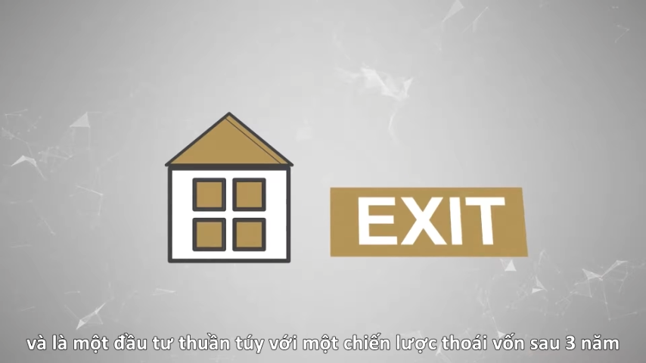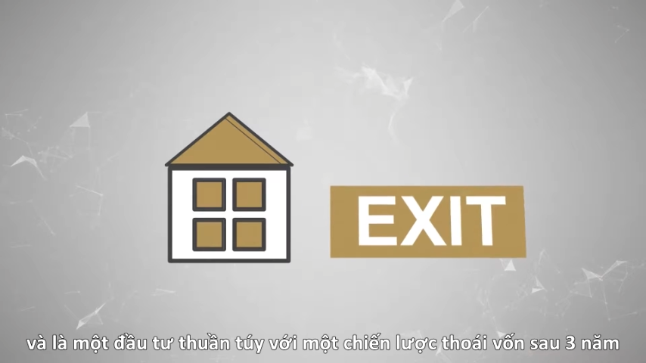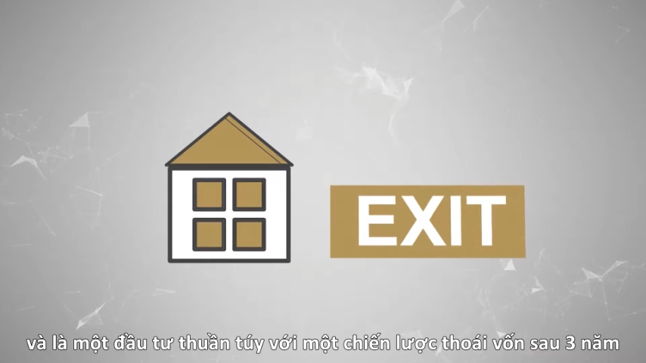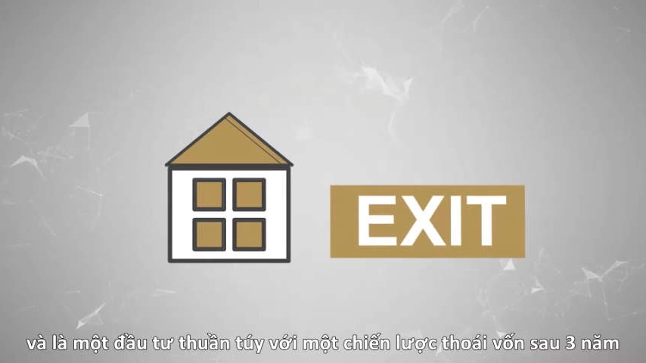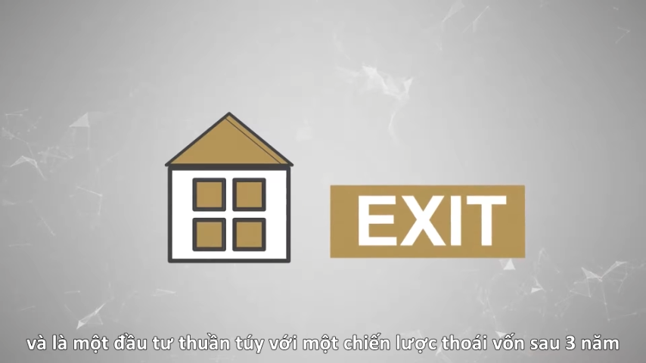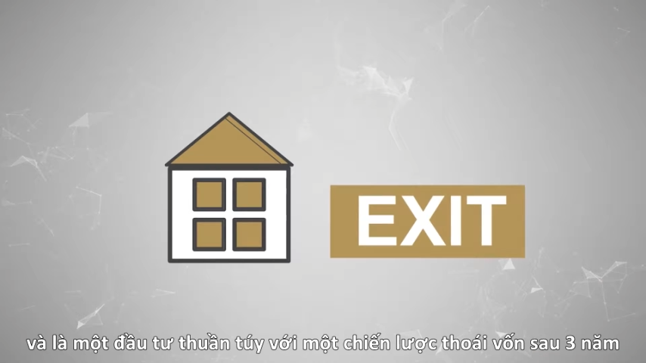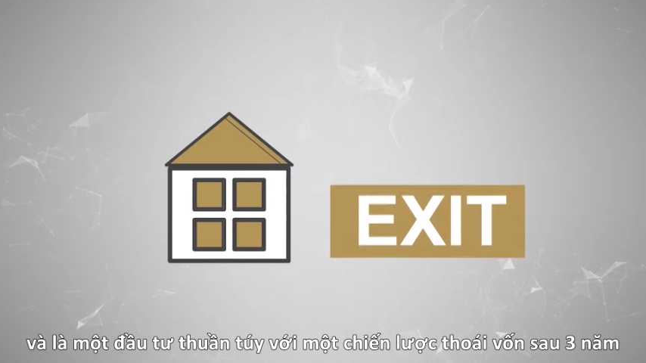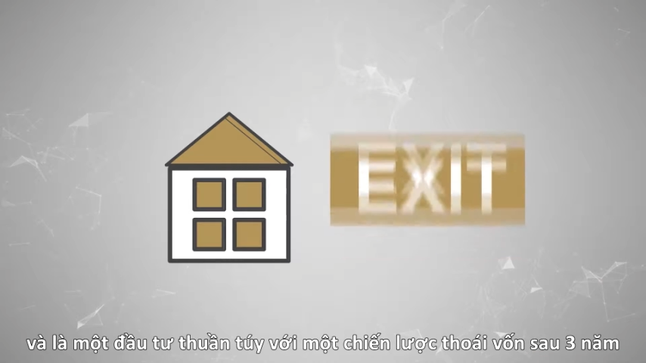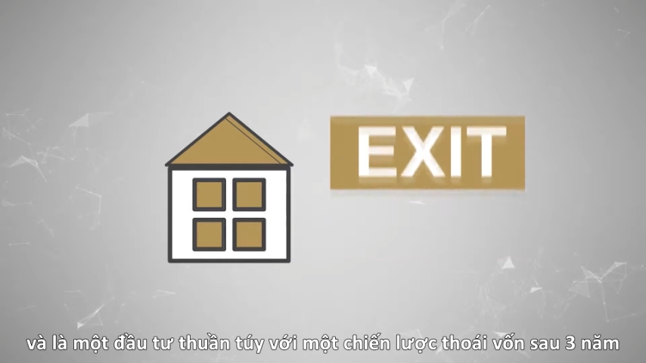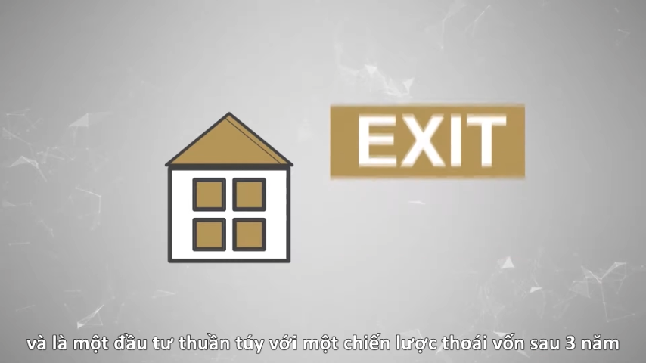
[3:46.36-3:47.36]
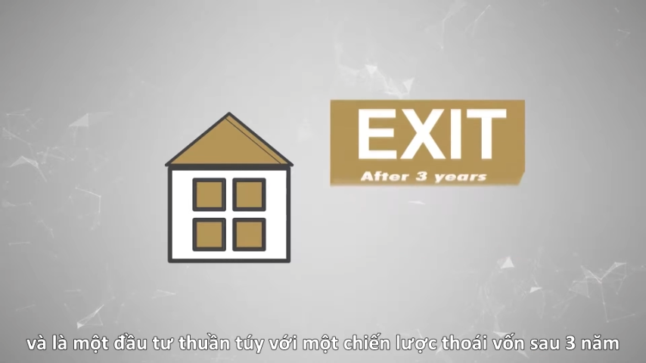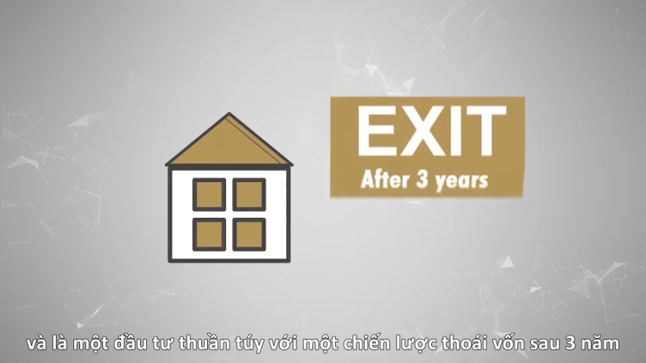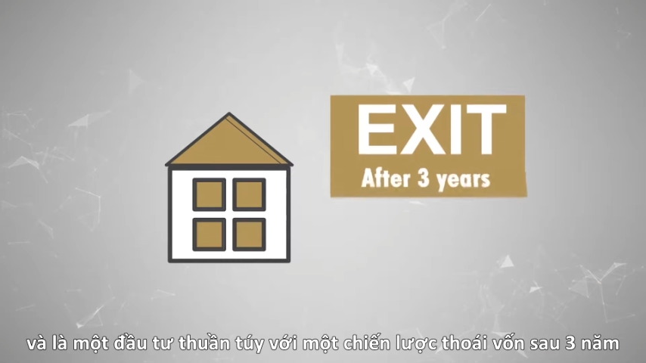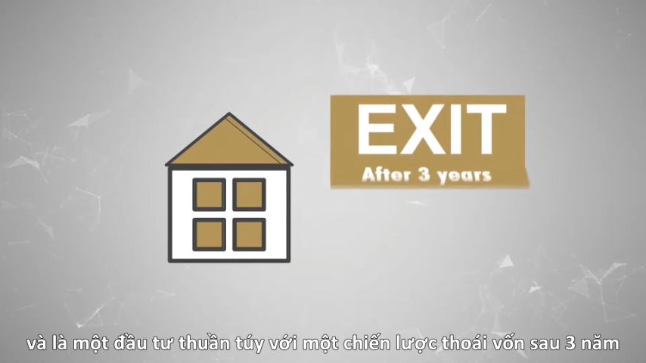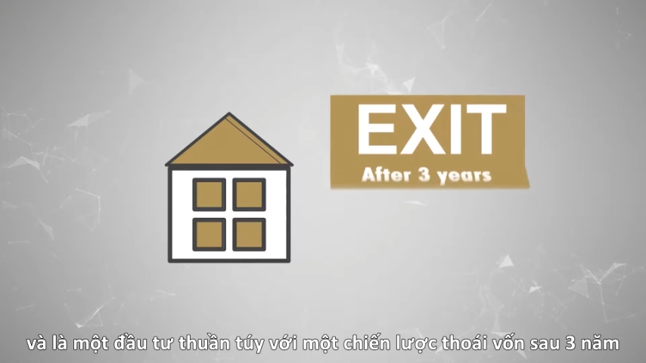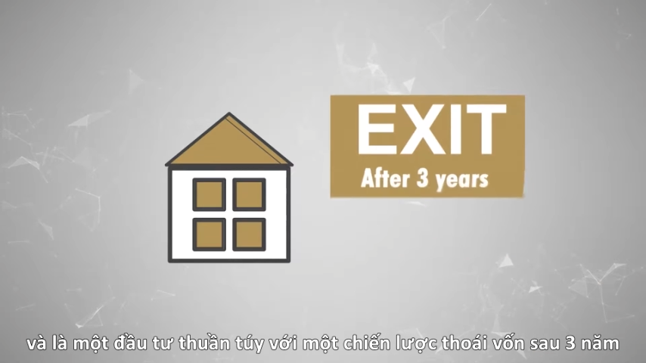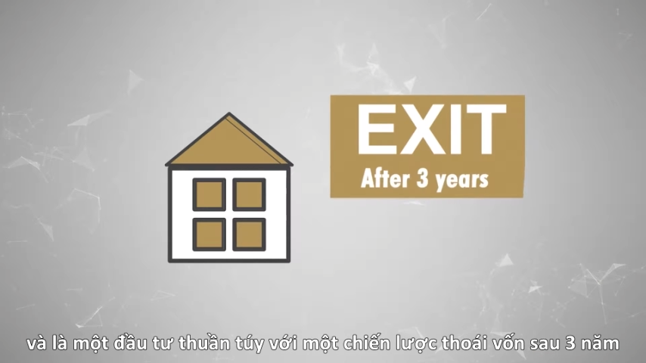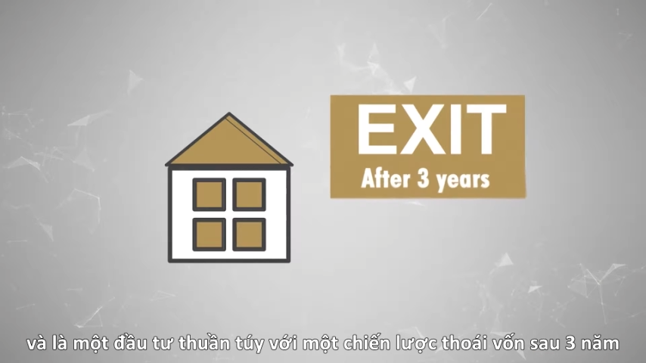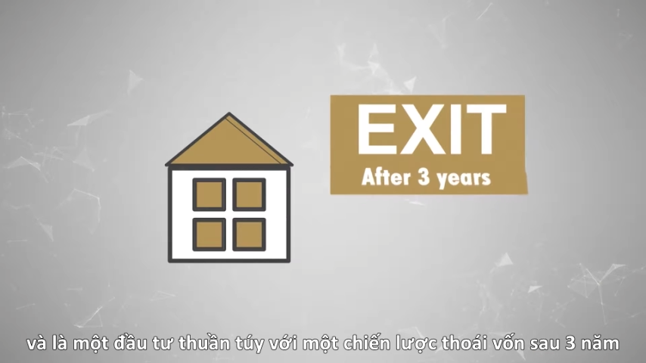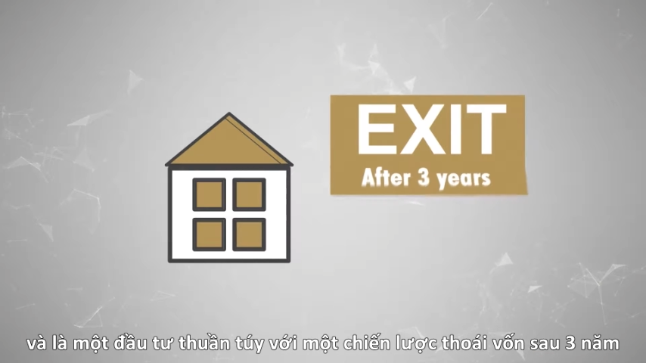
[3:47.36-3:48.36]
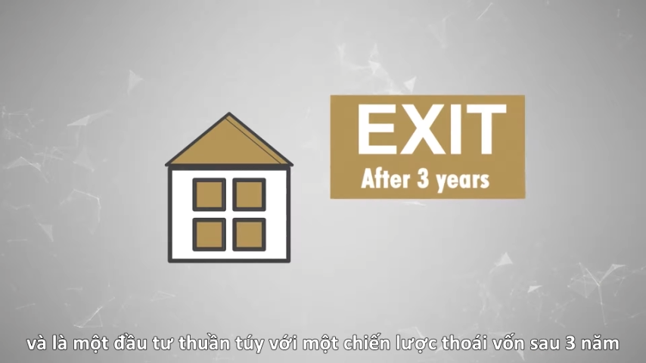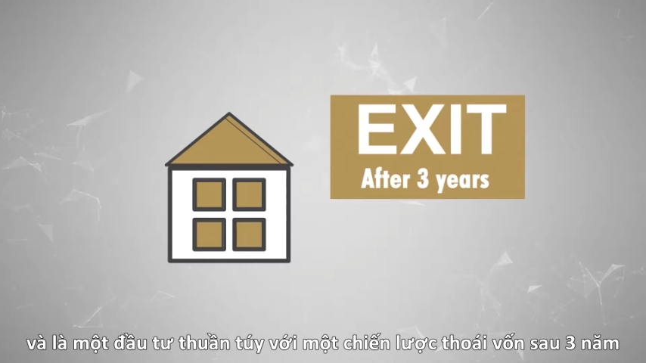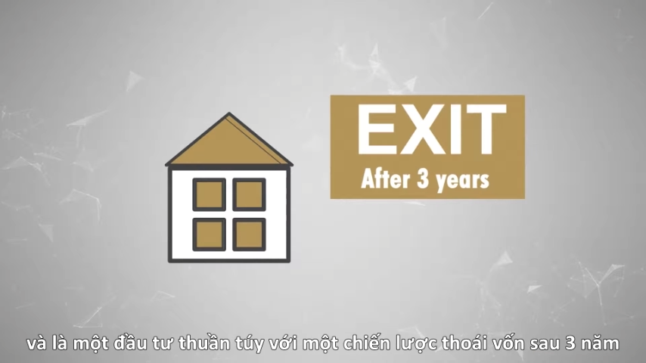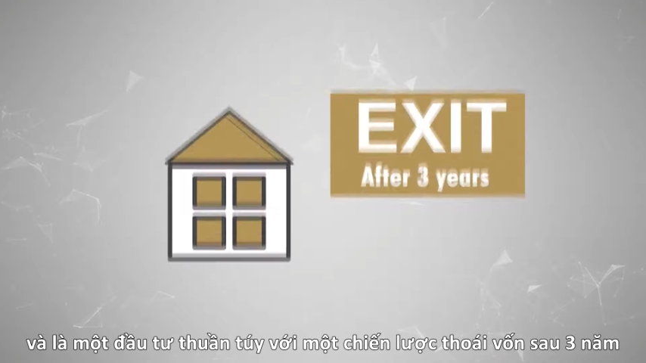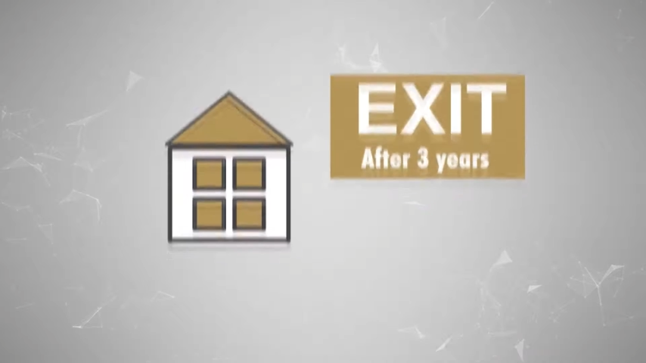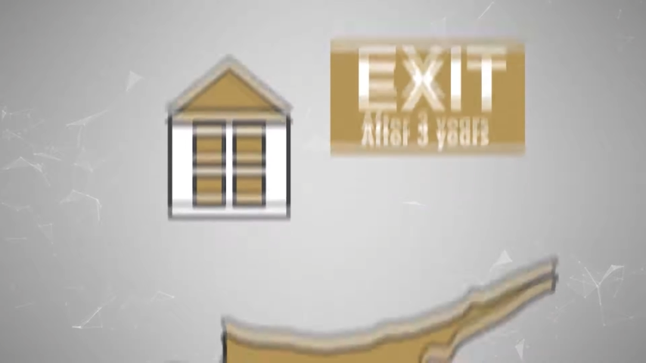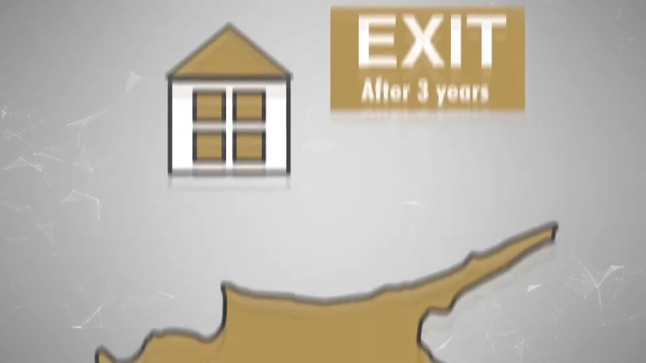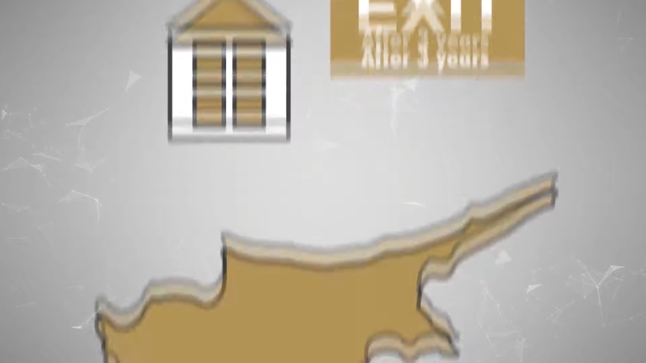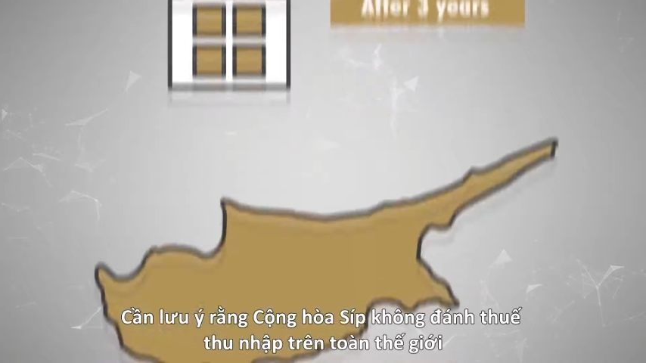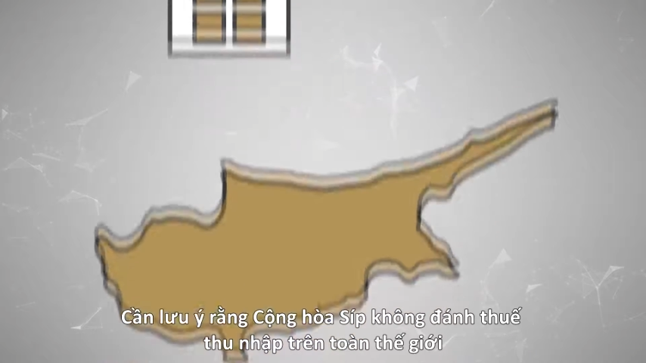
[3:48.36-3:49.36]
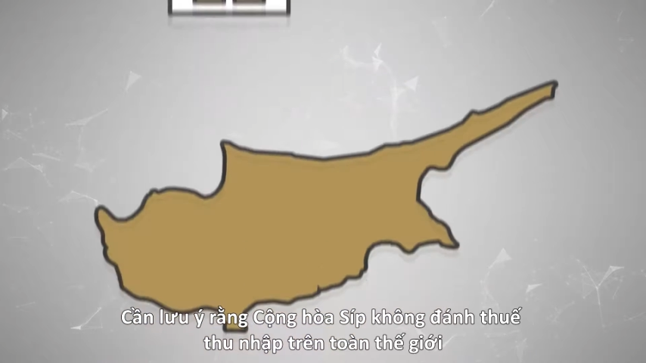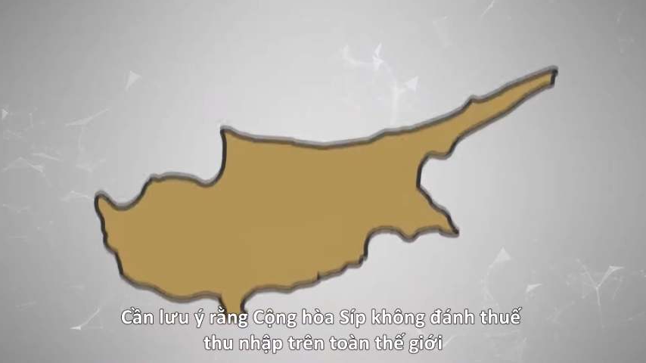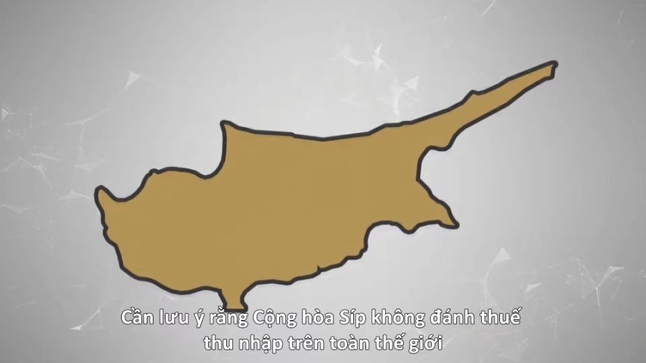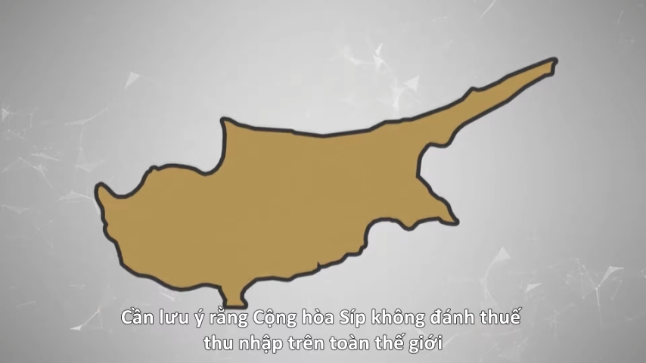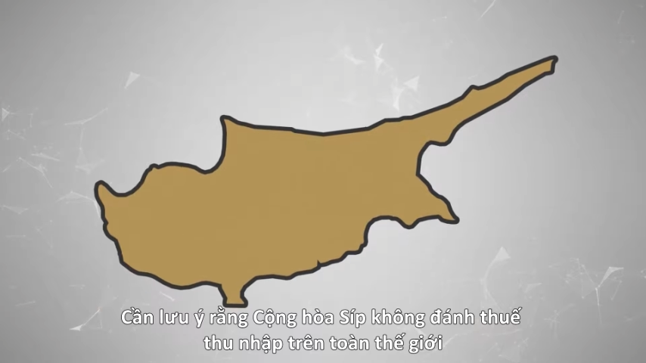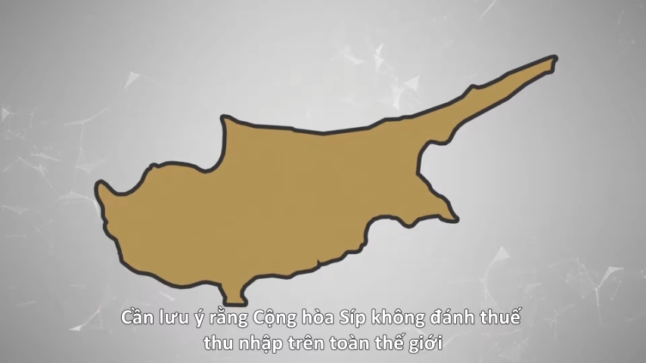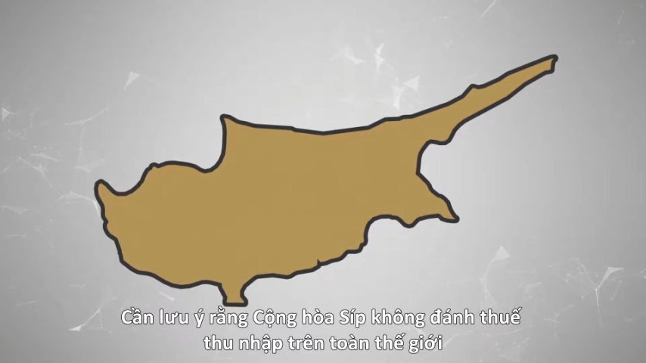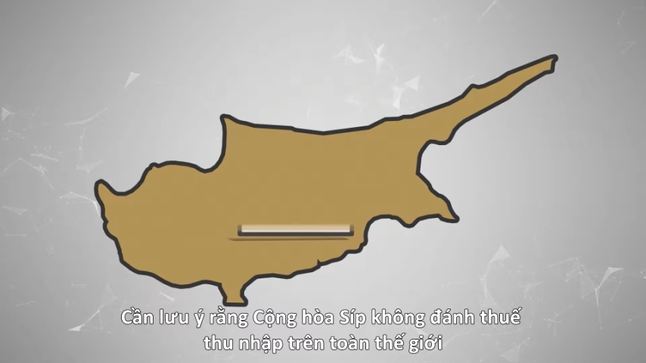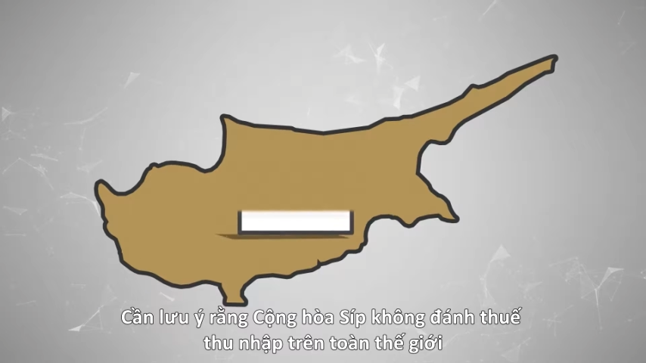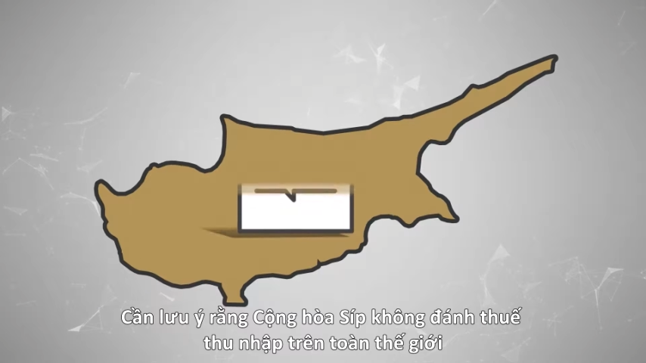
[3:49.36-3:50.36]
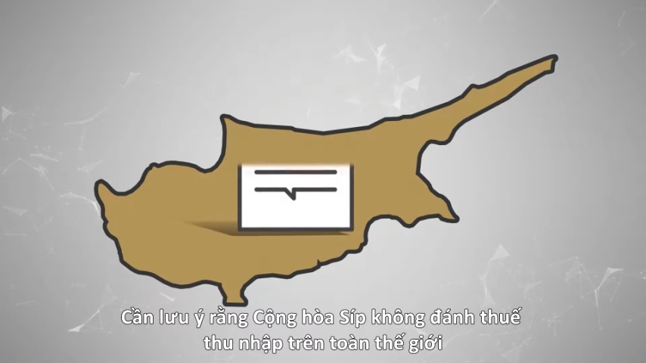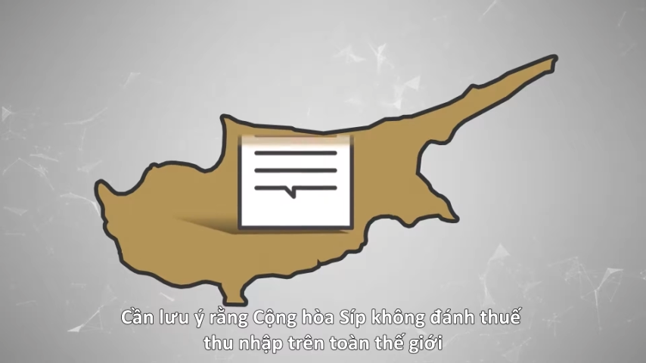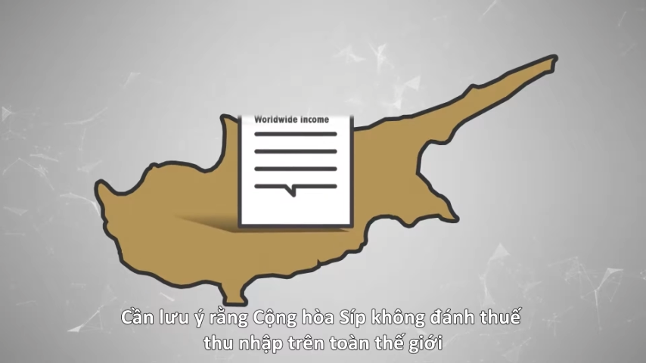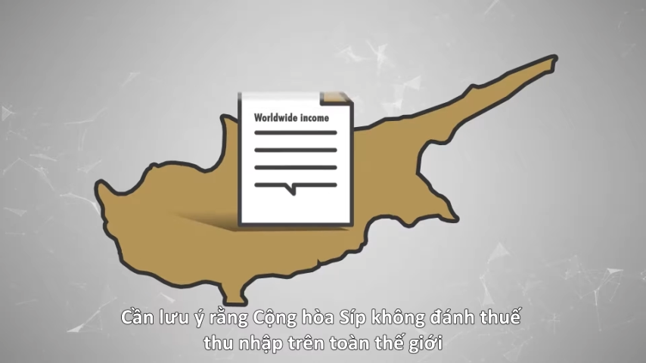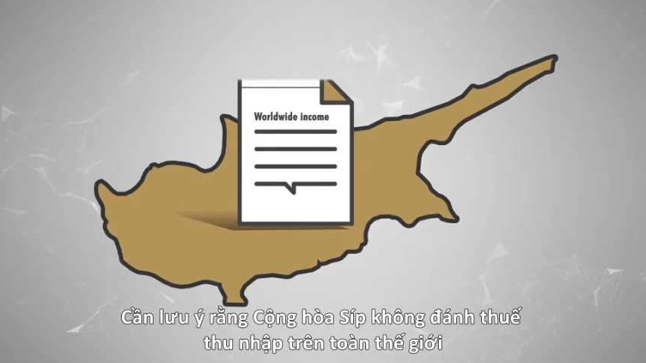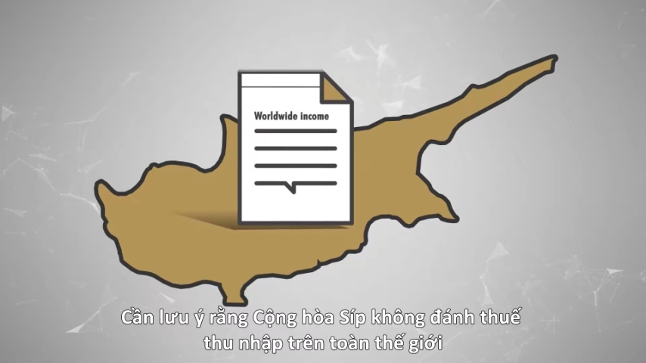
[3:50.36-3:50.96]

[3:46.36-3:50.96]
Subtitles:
No face is visible, so there are no lips to read.